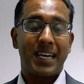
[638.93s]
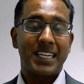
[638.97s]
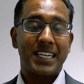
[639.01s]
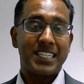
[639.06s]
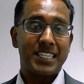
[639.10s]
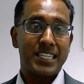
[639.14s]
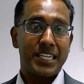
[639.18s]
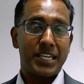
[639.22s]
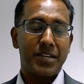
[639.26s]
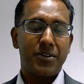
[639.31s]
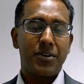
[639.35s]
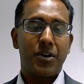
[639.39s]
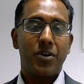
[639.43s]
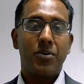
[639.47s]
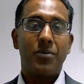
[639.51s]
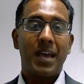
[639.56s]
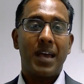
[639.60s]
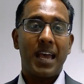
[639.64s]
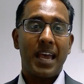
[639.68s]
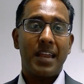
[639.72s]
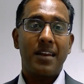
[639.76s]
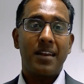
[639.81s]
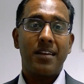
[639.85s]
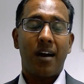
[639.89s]
That's Niro,
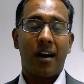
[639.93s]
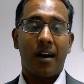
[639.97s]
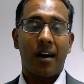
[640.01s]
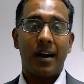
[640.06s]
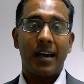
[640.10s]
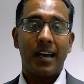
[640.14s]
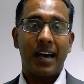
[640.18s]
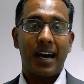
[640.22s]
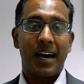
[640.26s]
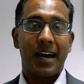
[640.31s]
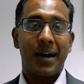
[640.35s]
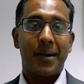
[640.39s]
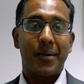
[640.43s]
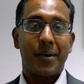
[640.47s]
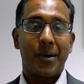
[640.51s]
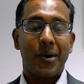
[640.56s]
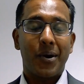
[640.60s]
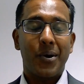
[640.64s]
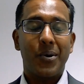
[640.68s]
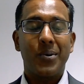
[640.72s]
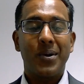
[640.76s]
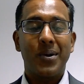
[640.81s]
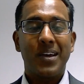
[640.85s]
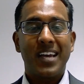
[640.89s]

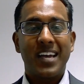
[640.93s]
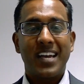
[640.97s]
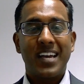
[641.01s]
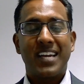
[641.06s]
N-I-R-O,